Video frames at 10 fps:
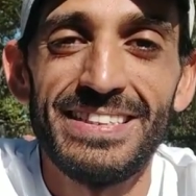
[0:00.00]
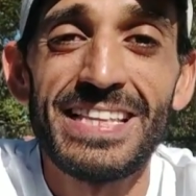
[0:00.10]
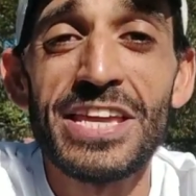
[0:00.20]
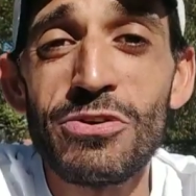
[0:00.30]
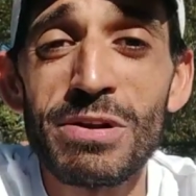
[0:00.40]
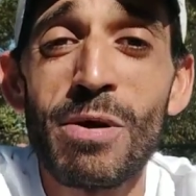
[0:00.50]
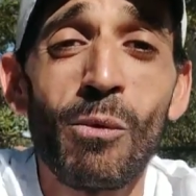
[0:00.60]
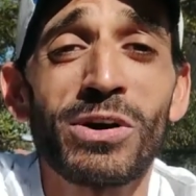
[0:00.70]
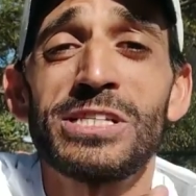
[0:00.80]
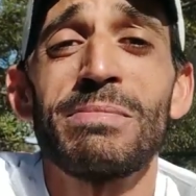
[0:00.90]
The universe
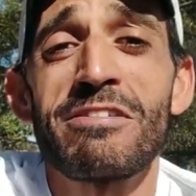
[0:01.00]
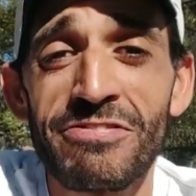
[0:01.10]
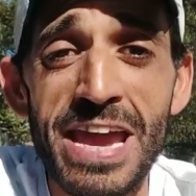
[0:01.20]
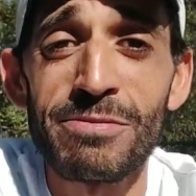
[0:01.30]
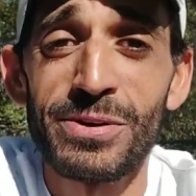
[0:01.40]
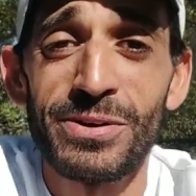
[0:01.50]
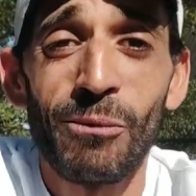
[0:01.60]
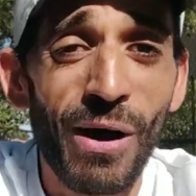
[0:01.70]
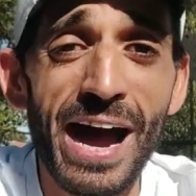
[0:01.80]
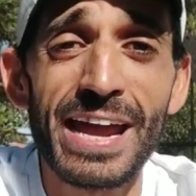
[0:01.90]
works in my favor.
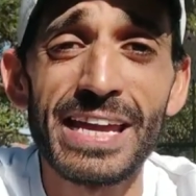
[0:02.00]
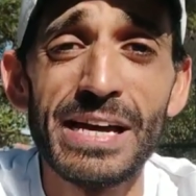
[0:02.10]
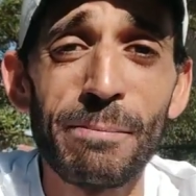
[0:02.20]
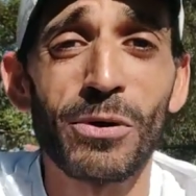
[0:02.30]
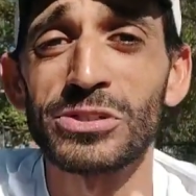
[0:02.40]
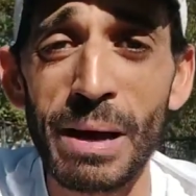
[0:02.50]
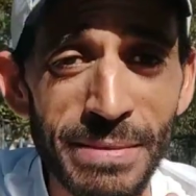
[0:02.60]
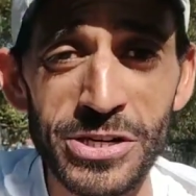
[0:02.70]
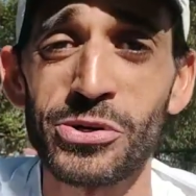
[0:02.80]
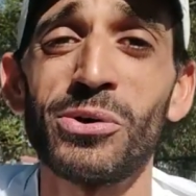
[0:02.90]
Why? Because I'm
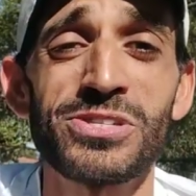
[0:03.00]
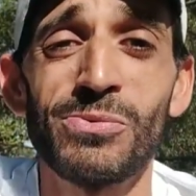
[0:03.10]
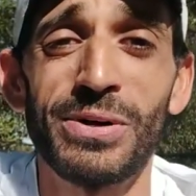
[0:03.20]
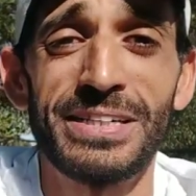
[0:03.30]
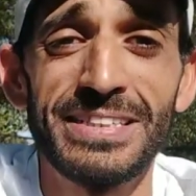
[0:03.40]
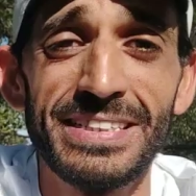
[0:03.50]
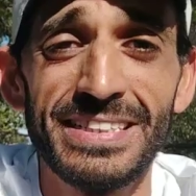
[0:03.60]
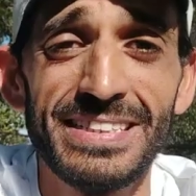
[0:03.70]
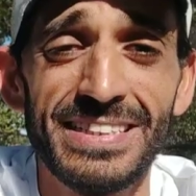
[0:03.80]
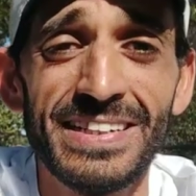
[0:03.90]
the chosen one.
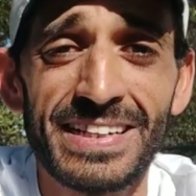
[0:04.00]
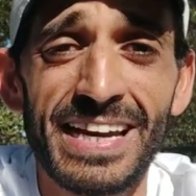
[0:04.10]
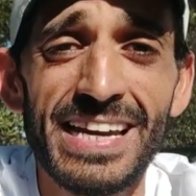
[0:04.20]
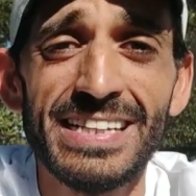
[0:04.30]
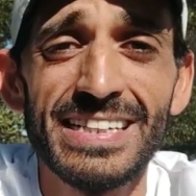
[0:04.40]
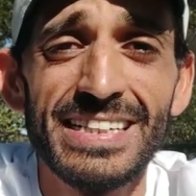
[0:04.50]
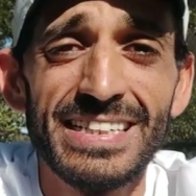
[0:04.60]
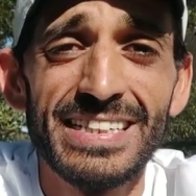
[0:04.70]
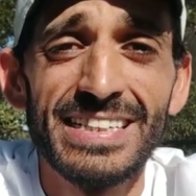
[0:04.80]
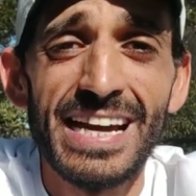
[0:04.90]
Okay?
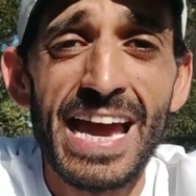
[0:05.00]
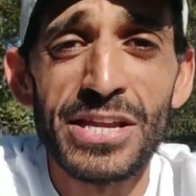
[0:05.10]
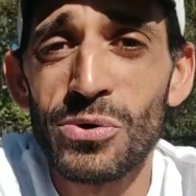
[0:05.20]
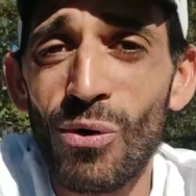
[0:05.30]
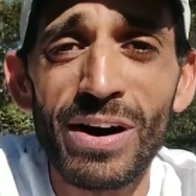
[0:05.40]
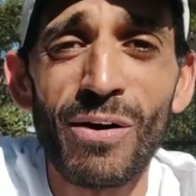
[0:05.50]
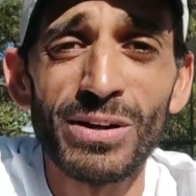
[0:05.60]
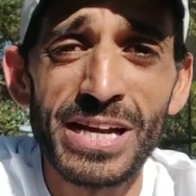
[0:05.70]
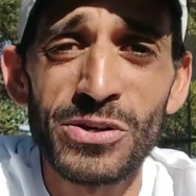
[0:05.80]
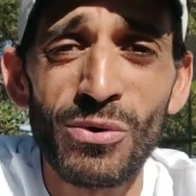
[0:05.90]
And you
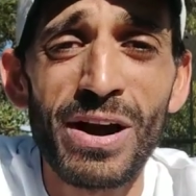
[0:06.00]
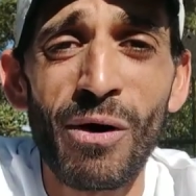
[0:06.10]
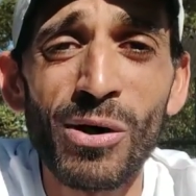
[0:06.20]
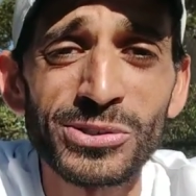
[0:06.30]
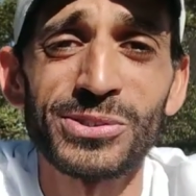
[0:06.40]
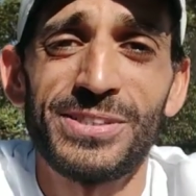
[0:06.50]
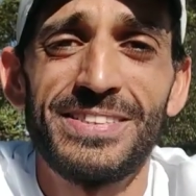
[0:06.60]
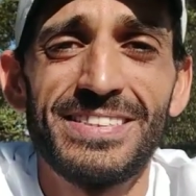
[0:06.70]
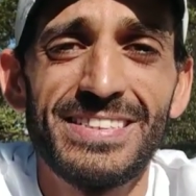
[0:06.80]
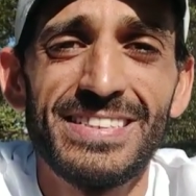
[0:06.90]
are and you are also.
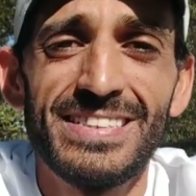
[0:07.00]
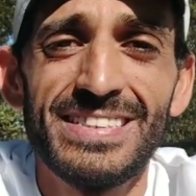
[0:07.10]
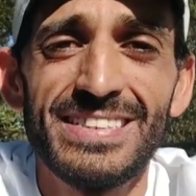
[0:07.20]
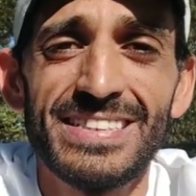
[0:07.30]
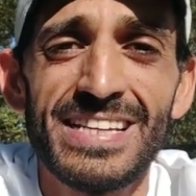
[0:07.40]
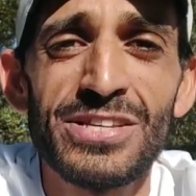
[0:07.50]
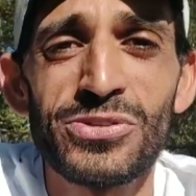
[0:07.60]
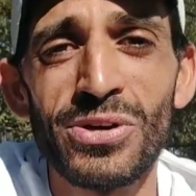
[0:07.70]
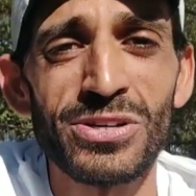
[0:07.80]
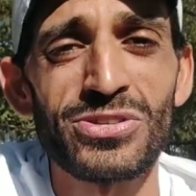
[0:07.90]

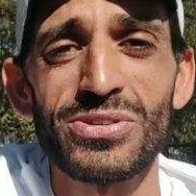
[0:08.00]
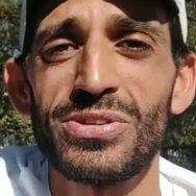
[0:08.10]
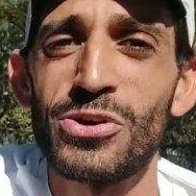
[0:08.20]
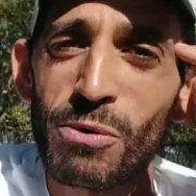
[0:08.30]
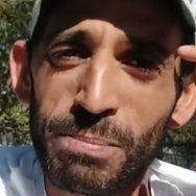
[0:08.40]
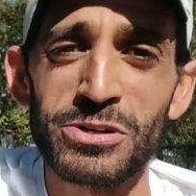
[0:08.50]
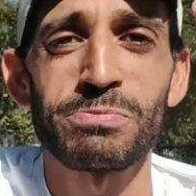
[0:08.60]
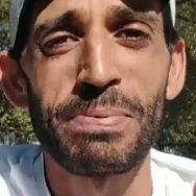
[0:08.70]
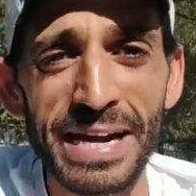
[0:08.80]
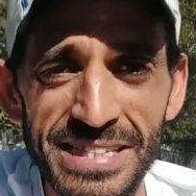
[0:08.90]
It's just your
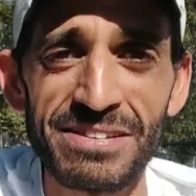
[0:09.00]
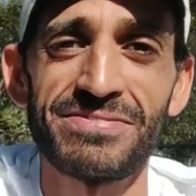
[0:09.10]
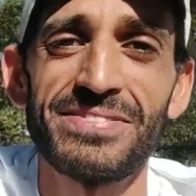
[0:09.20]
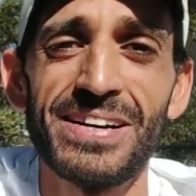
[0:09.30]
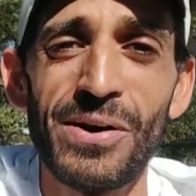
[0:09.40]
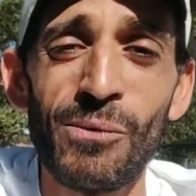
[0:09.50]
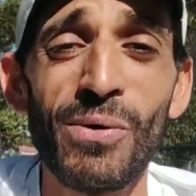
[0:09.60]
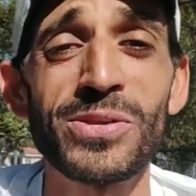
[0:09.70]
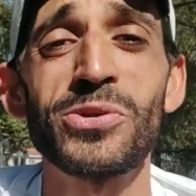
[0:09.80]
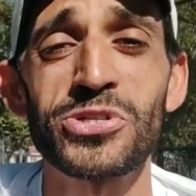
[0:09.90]
perspective.
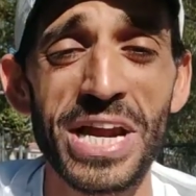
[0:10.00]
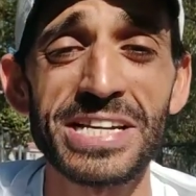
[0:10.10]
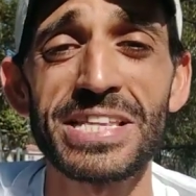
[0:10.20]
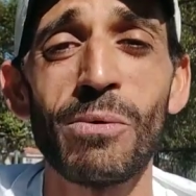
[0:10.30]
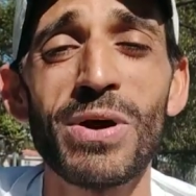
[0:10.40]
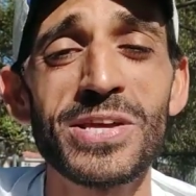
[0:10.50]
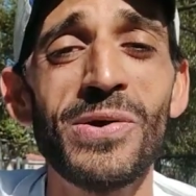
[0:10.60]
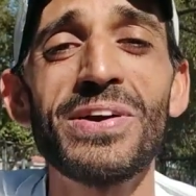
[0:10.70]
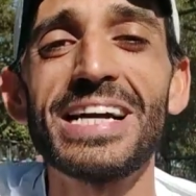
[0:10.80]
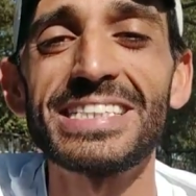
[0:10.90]
When you change the way you
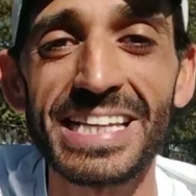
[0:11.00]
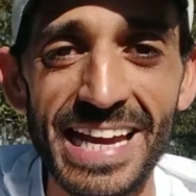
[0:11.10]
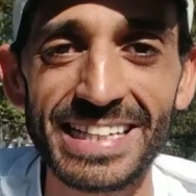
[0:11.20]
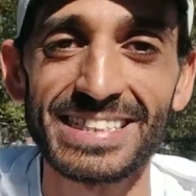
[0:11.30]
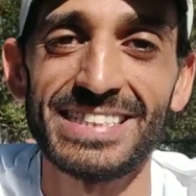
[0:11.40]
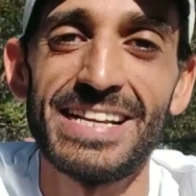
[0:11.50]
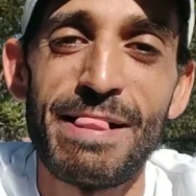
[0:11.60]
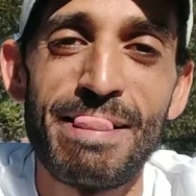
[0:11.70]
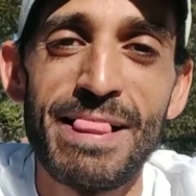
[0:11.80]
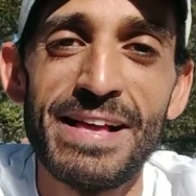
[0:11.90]
look at things,
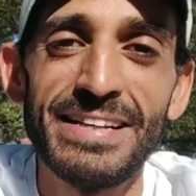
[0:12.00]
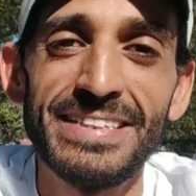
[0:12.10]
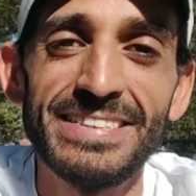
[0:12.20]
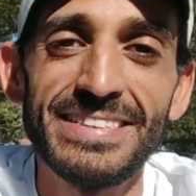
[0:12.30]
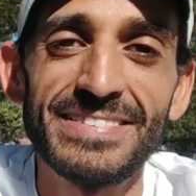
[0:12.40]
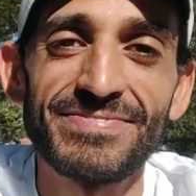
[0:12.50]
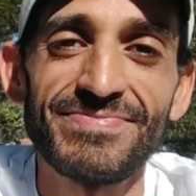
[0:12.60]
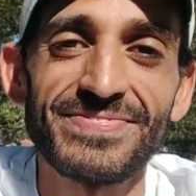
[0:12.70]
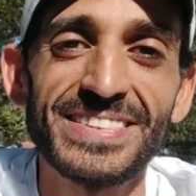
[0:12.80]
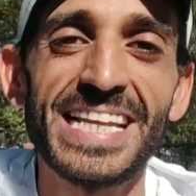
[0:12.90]

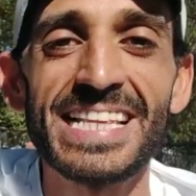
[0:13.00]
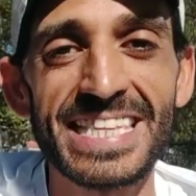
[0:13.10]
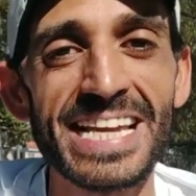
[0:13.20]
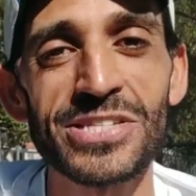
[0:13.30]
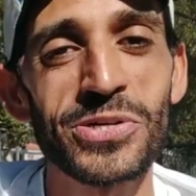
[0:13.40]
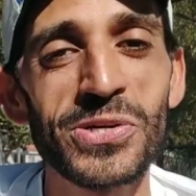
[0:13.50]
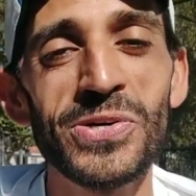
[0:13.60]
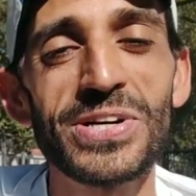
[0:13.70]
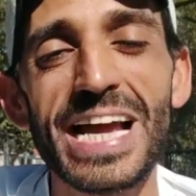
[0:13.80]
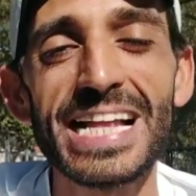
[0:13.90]
the things you look